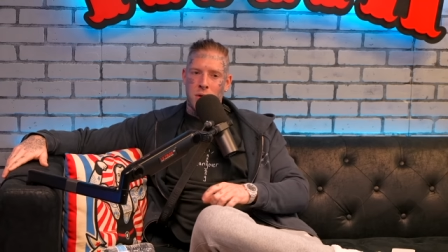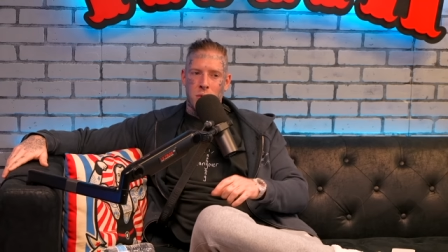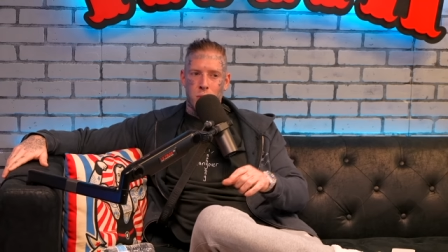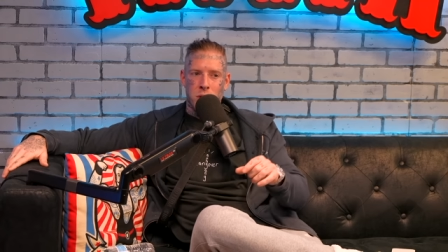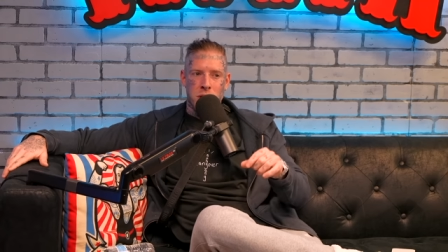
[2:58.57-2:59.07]

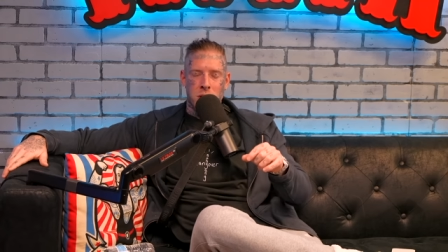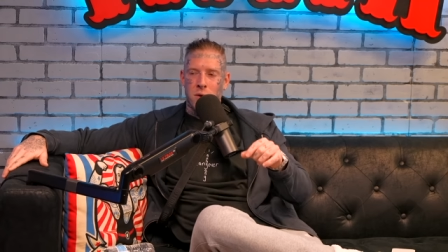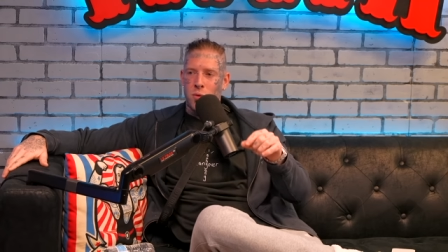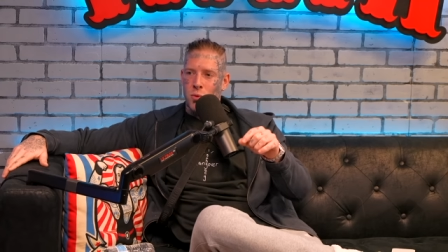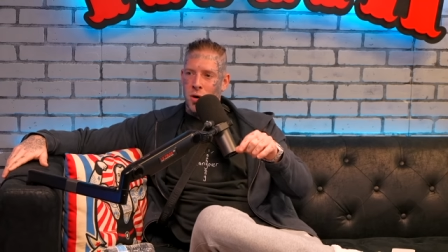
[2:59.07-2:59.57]
"We
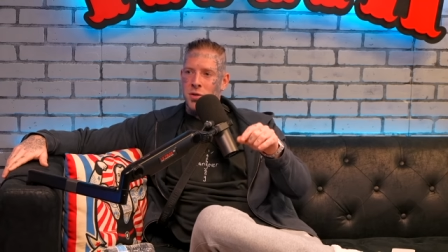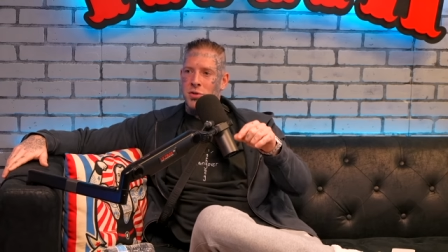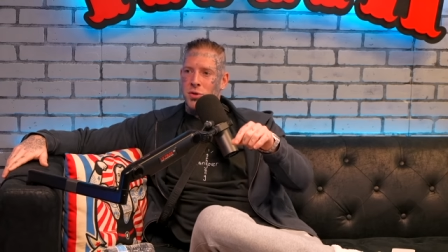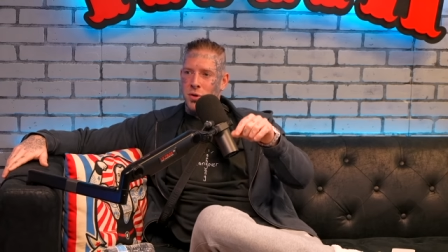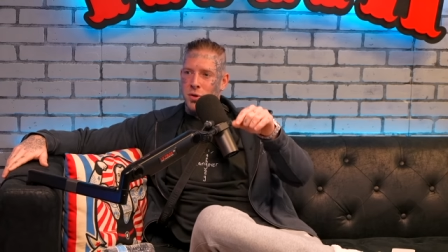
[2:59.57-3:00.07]
don't
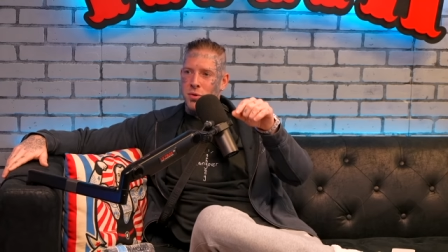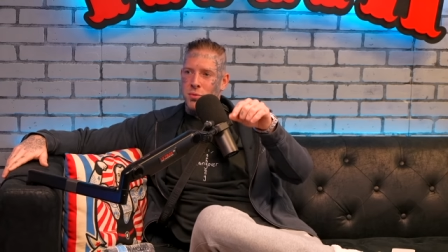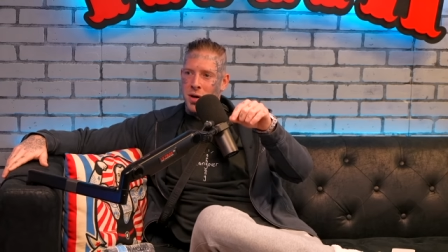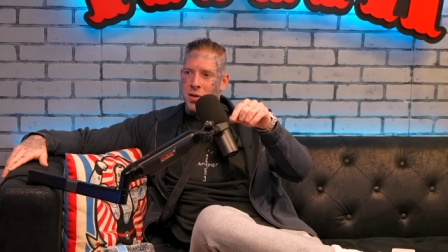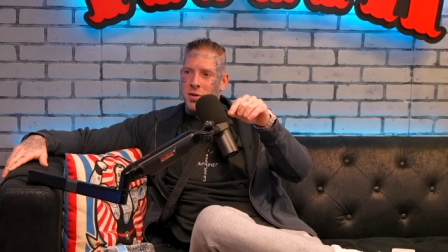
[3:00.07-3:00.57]
want your
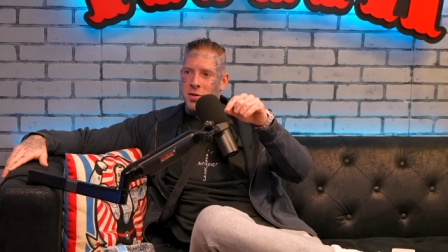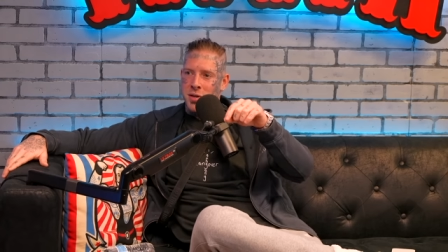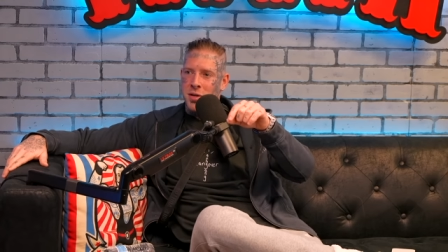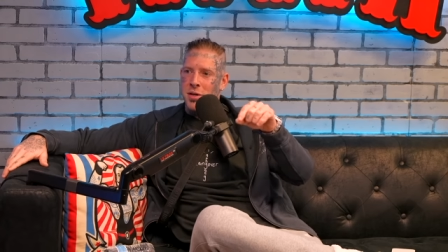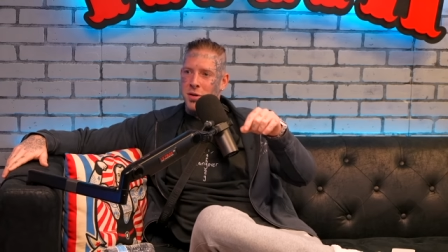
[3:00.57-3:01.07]
record
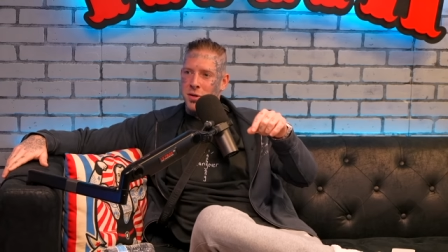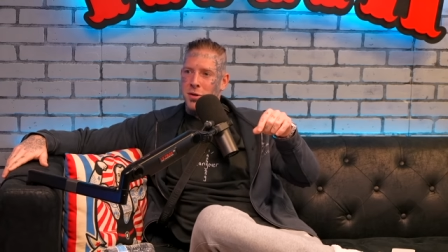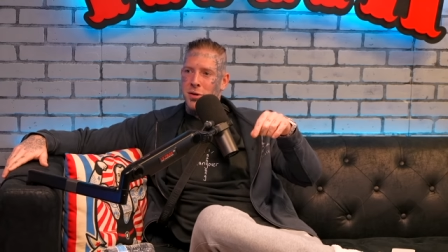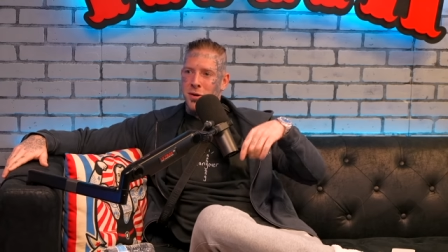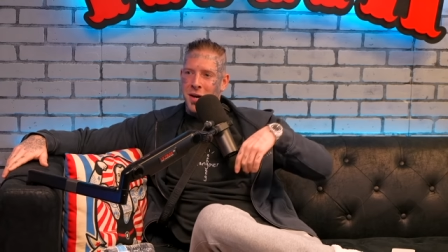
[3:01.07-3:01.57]

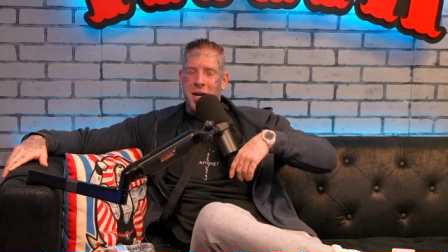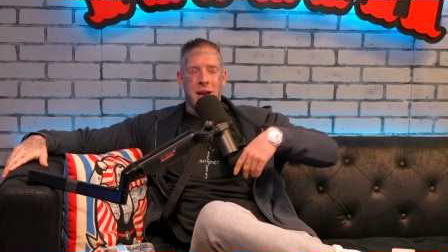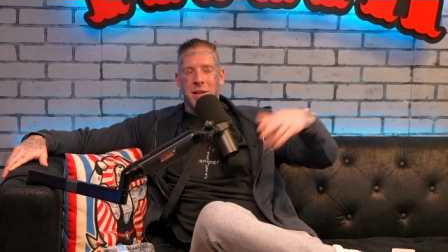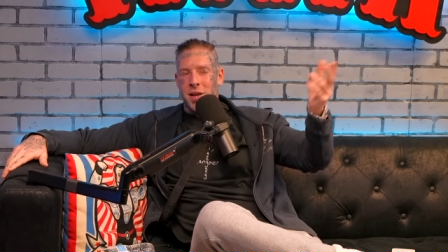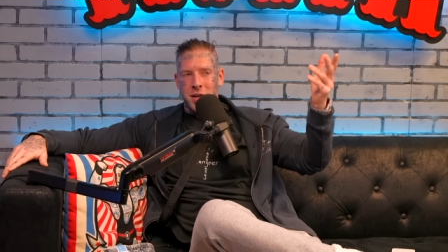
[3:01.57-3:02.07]
deal," yeah.
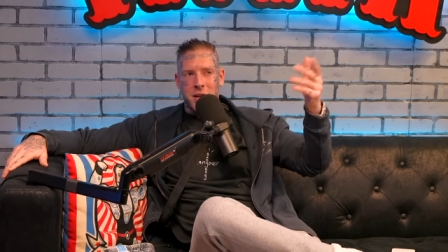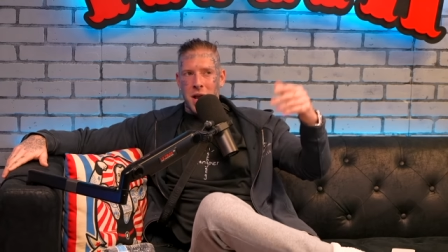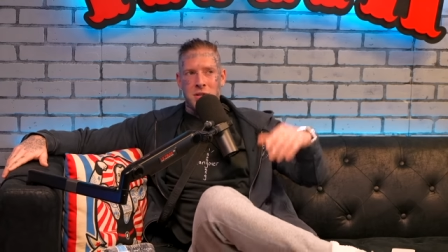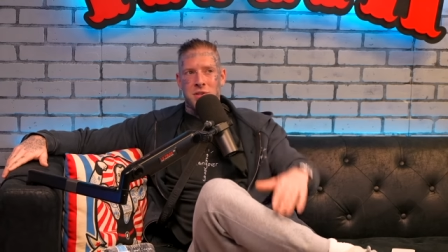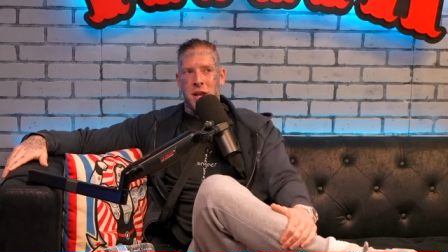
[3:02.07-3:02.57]
and like
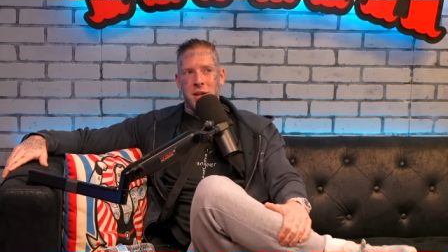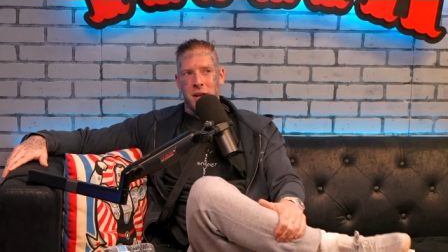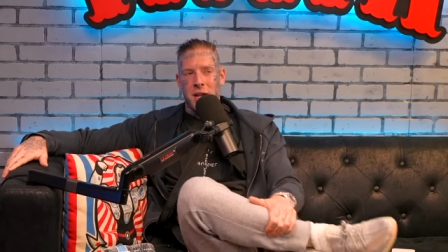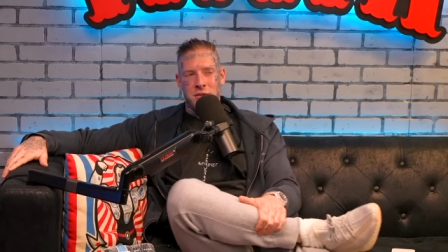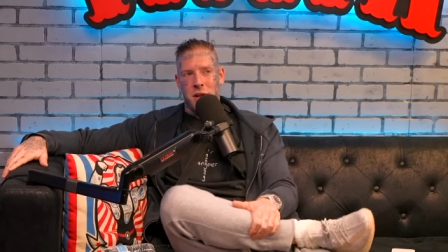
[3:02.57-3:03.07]
and
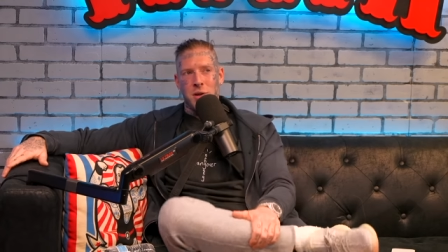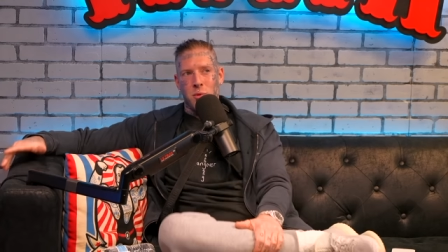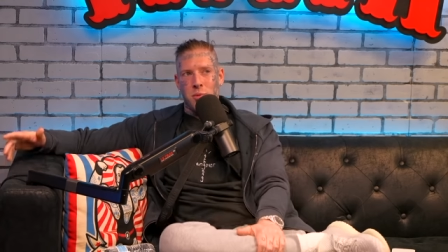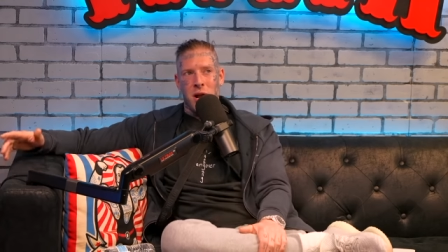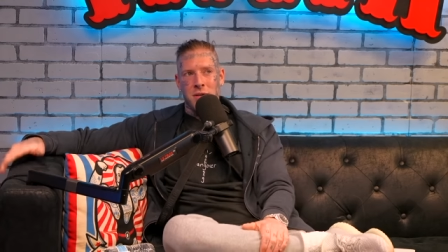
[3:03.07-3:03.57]
sending and sending
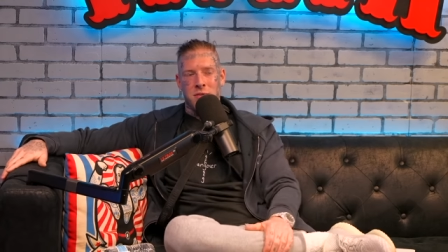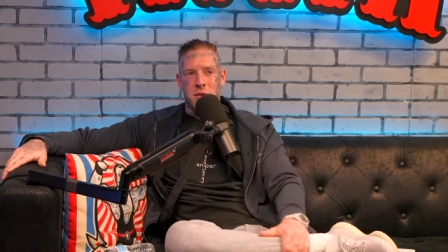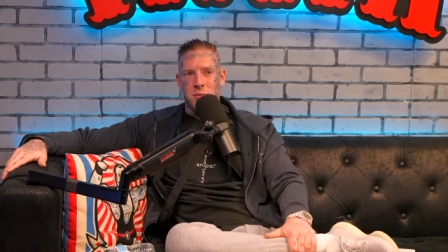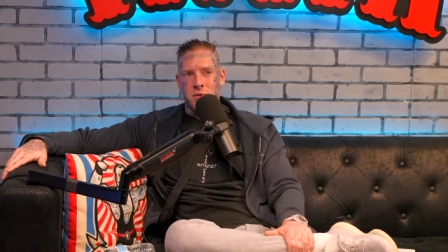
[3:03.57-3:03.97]
replies to them.